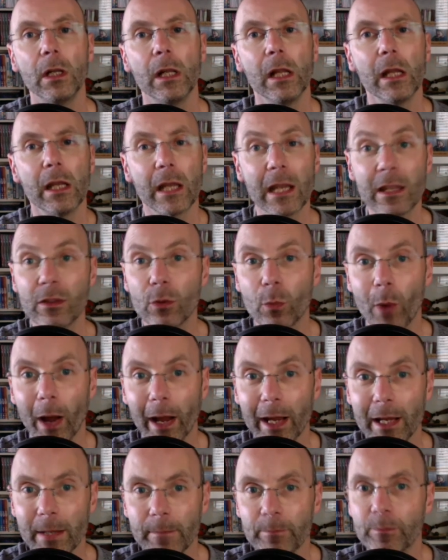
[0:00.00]
Either
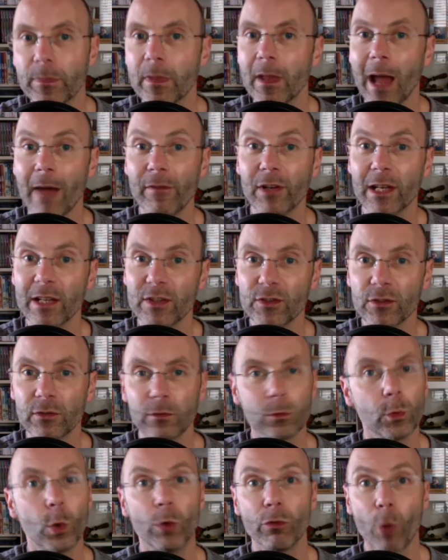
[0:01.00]
way, have a listen
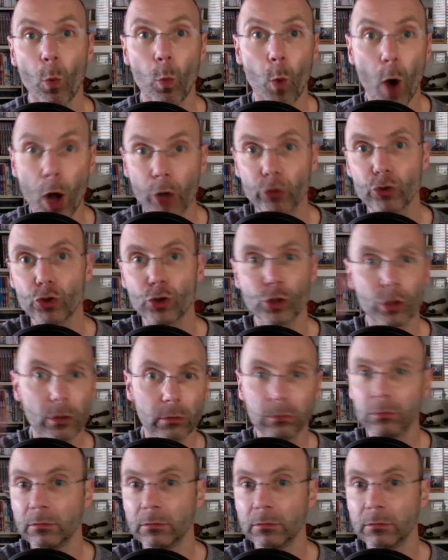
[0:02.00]
or a watch